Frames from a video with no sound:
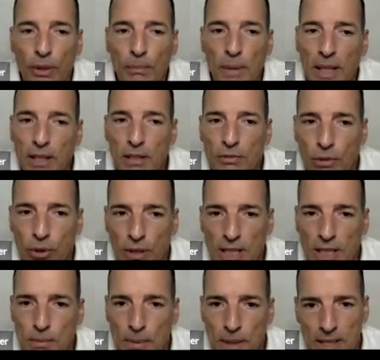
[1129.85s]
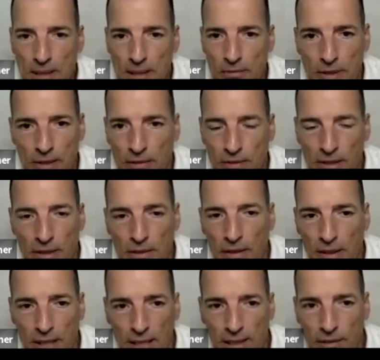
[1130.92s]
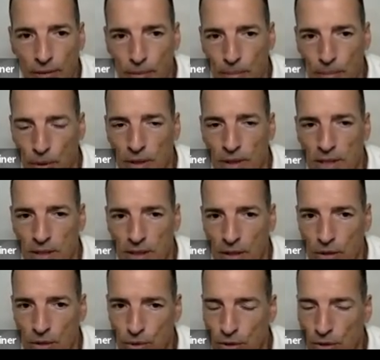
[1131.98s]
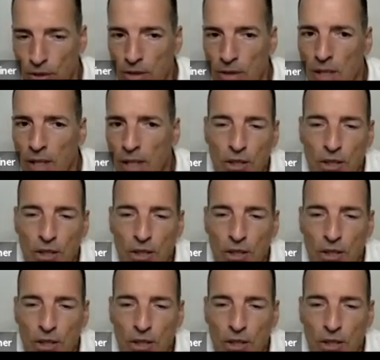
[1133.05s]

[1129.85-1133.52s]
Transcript: market forecast by some very, very highly reputed institution,